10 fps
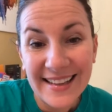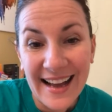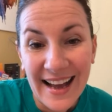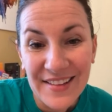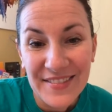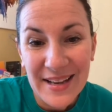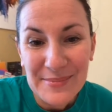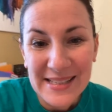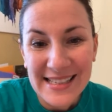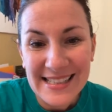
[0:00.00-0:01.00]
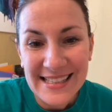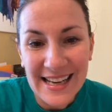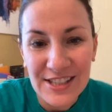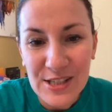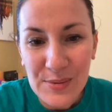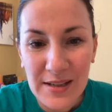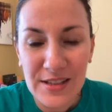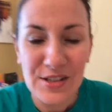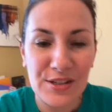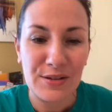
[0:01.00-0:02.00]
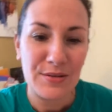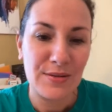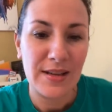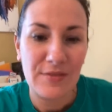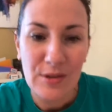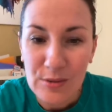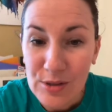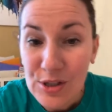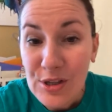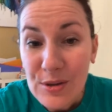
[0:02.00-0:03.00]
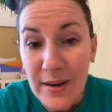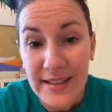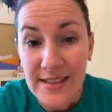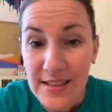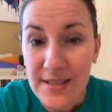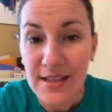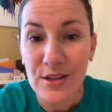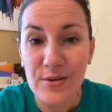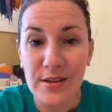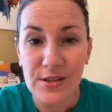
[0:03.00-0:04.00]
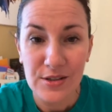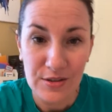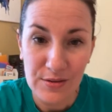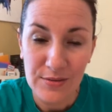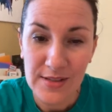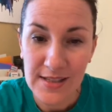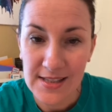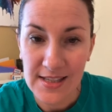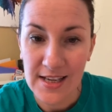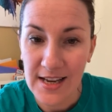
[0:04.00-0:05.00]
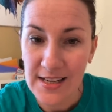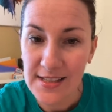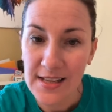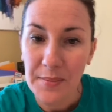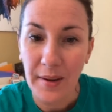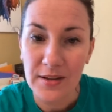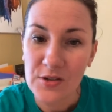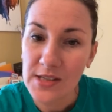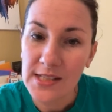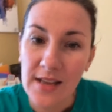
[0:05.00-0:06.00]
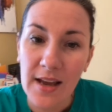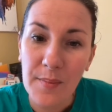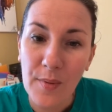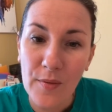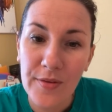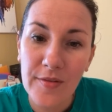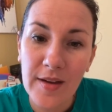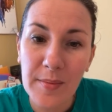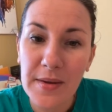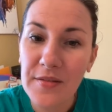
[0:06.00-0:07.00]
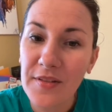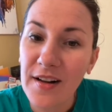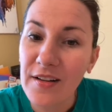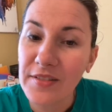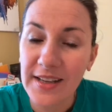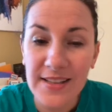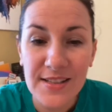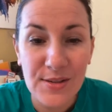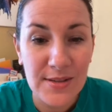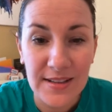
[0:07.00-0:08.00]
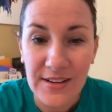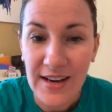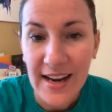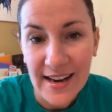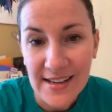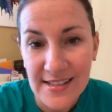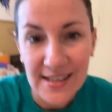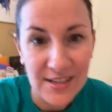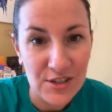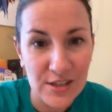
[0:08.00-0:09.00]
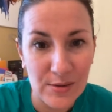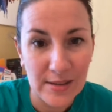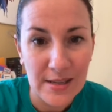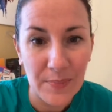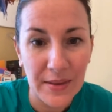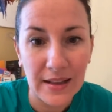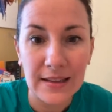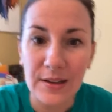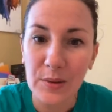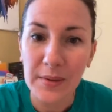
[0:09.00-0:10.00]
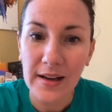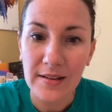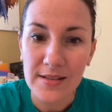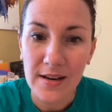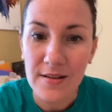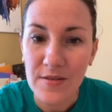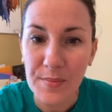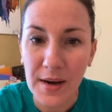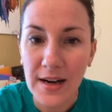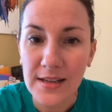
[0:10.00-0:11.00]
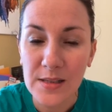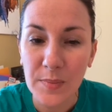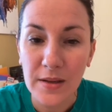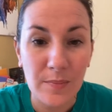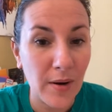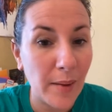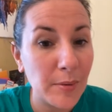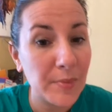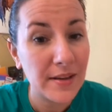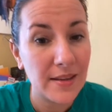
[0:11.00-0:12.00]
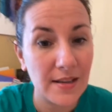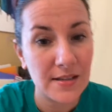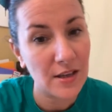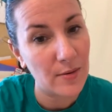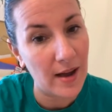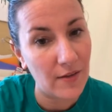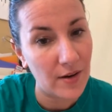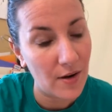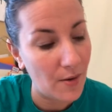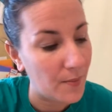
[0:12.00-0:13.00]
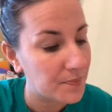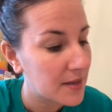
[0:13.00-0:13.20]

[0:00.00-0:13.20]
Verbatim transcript: Hi families, I just wanted to give you two ideas that you can do since today is St. Patrick's Day. Both of them involve kids using their hands and just doing something a little bit outside of the box, but probably things that you have at home.